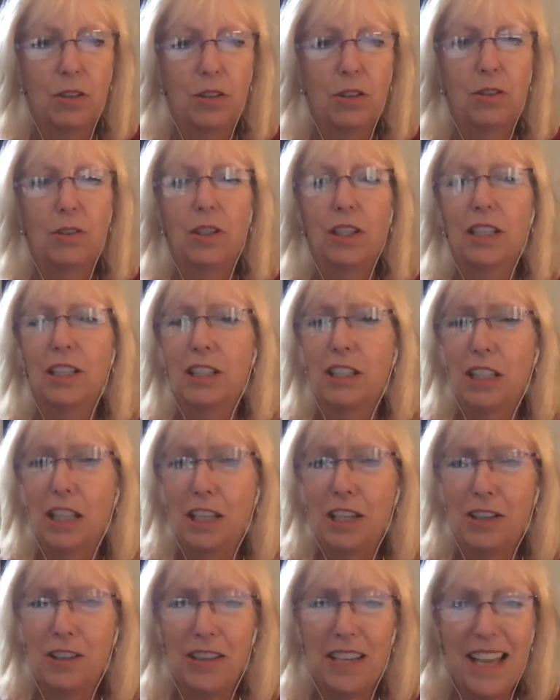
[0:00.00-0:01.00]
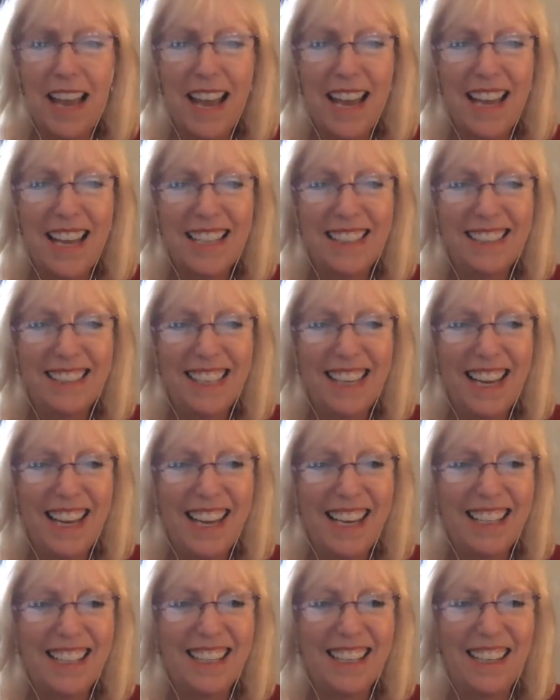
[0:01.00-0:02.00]
is here. Yay,
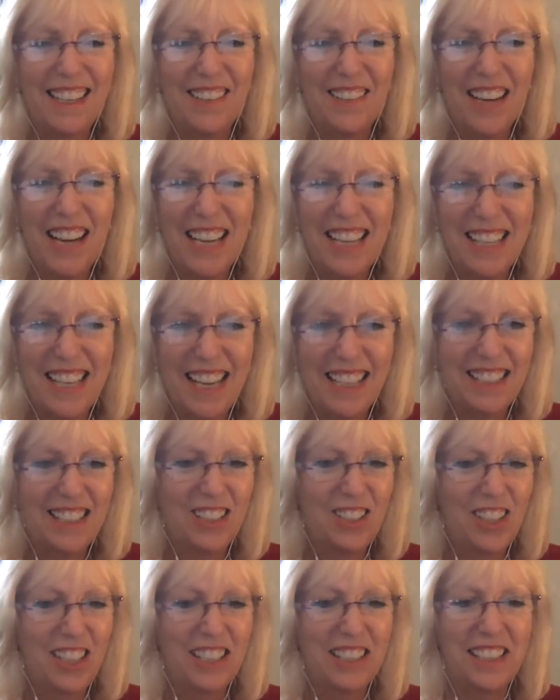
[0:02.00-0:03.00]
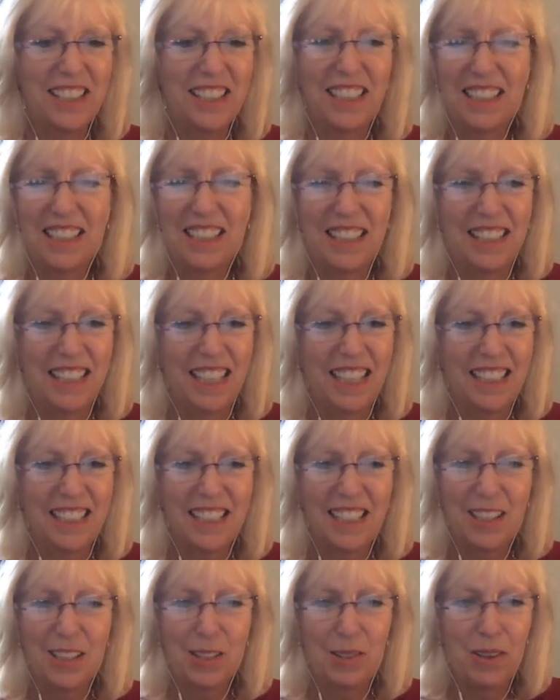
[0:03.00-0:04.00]
Ted. All right. Yes, Justice says, yes,
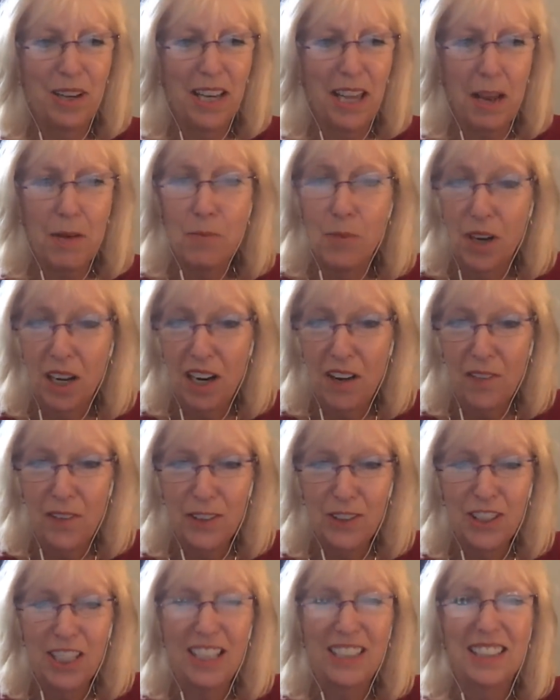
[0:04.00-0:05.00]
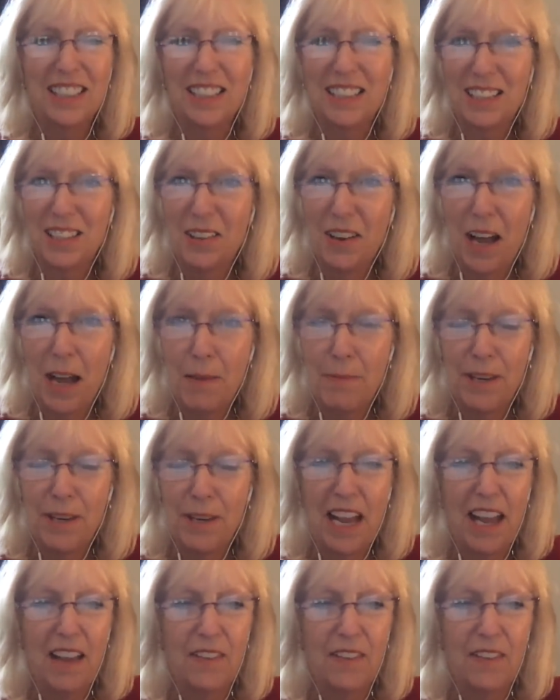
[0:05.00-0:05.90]
that's who I am. Wonderful, Justice. So happy to have